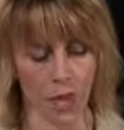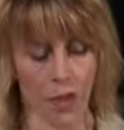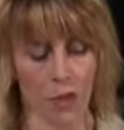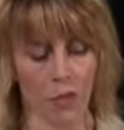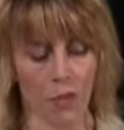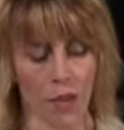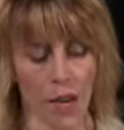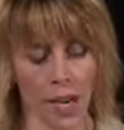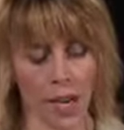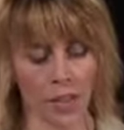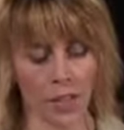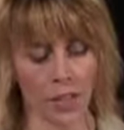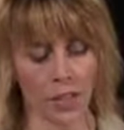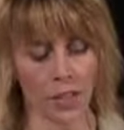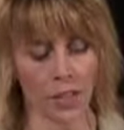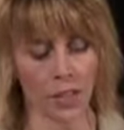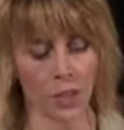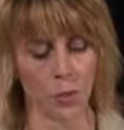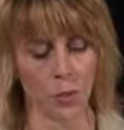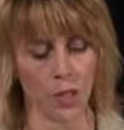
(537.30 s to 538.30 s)
financial
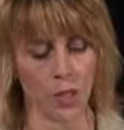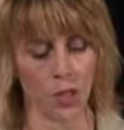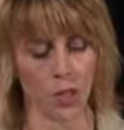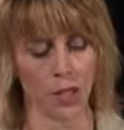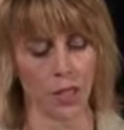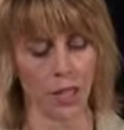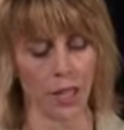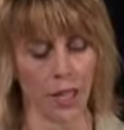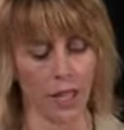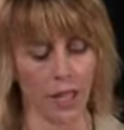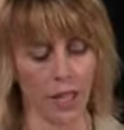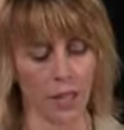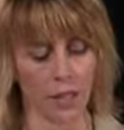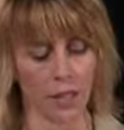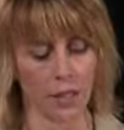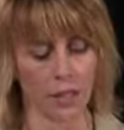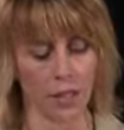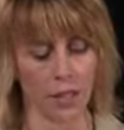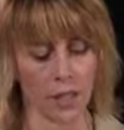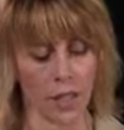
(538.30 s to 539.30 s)
situation and
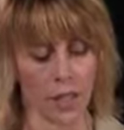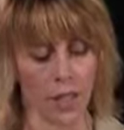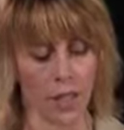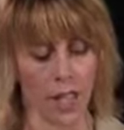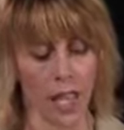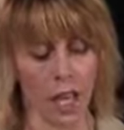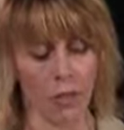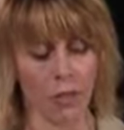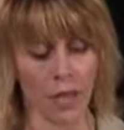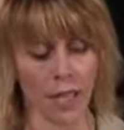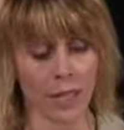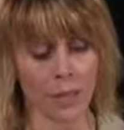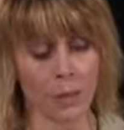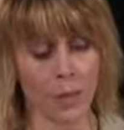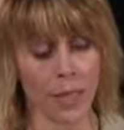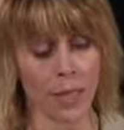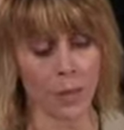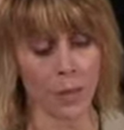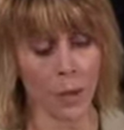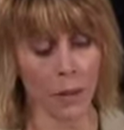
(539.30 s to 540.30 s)
needs, investment
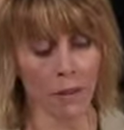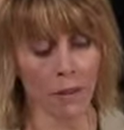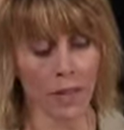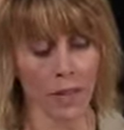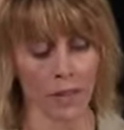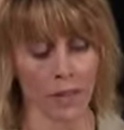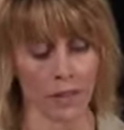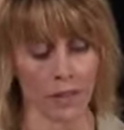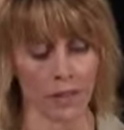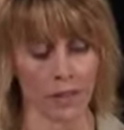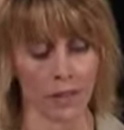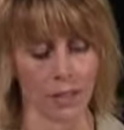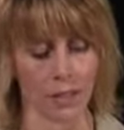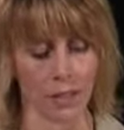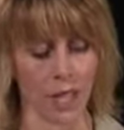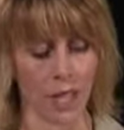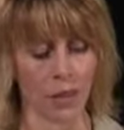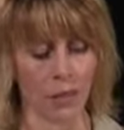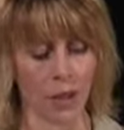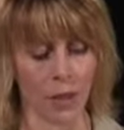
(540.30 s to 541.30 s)
experience,
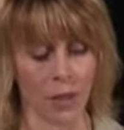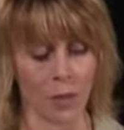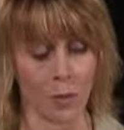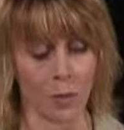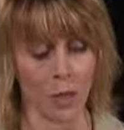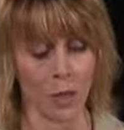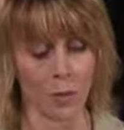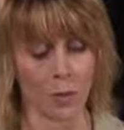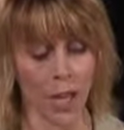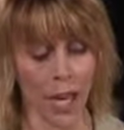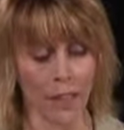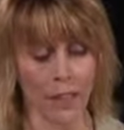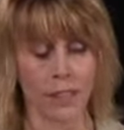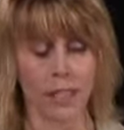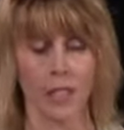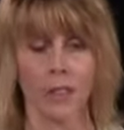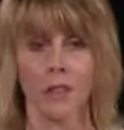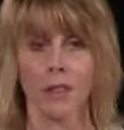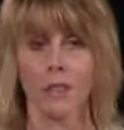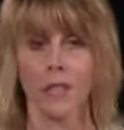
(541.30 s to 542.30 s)
investment
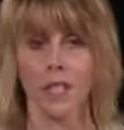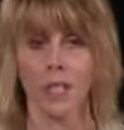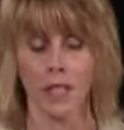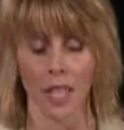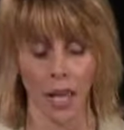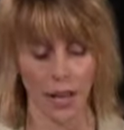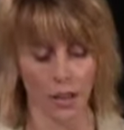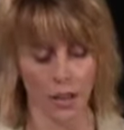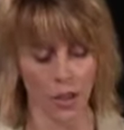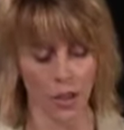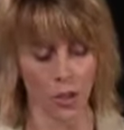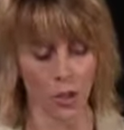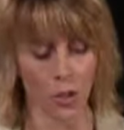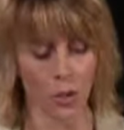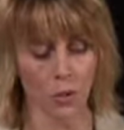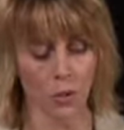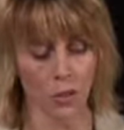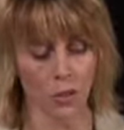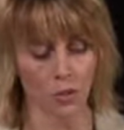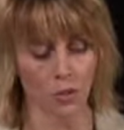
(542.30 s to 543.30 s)
objectives, intended
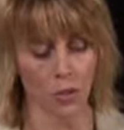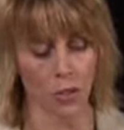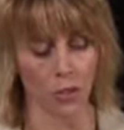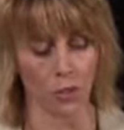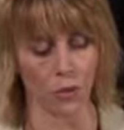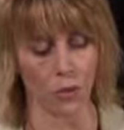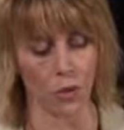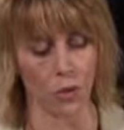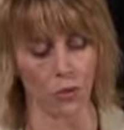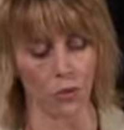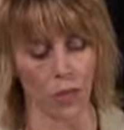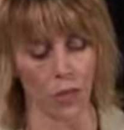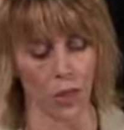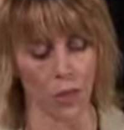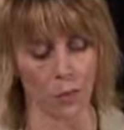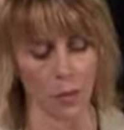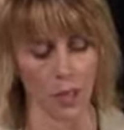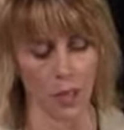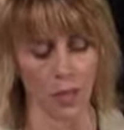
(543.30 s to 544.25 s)
use of the deferred variable